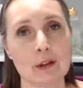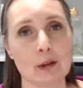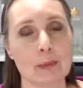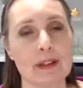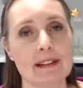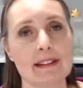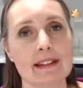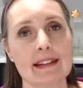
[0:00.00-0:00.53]
your
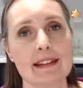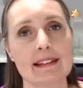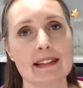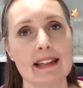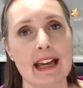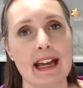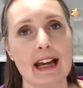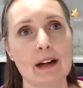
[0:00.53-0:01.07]
business,
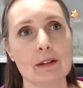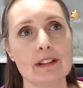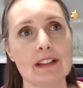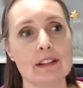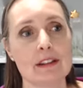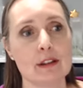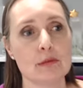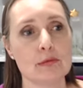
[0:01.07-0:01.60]
how
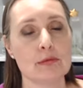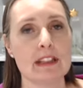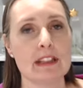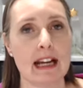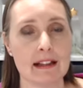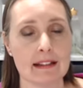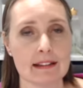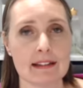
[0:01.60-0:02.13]
did the
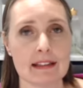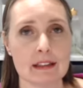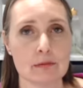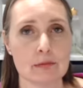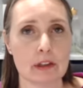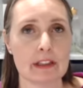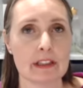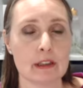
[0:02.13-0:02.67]
reality of
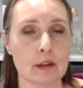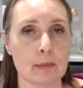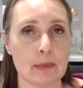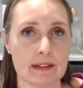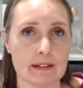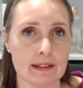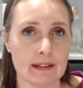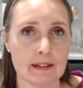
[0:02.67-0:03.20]
running your
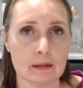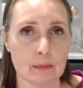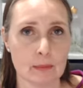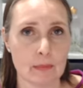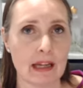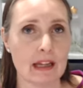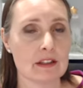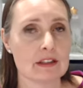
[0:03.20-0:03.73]
business
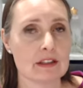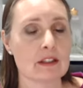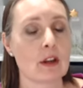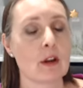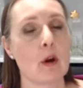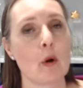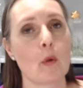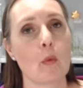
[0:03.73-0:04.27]
match
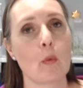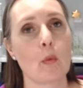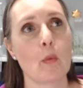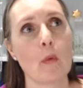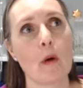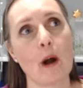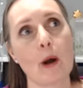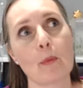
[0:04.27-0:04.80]

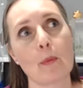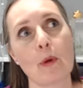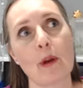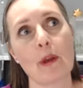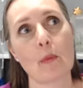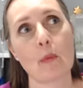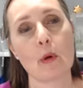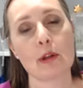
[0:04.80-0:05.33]
up
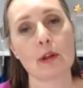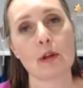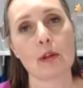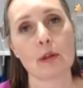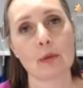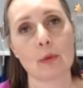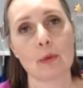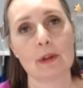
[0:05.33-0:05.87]
with what you
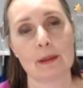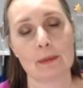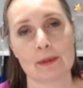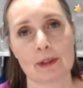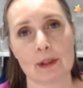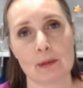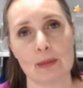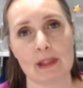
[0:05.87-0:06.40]
thought it was
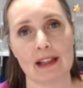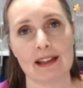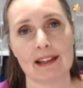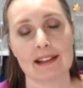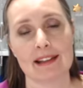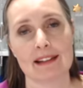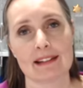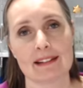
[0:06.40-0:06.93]
going to be
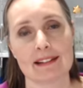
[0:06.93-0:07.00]
like?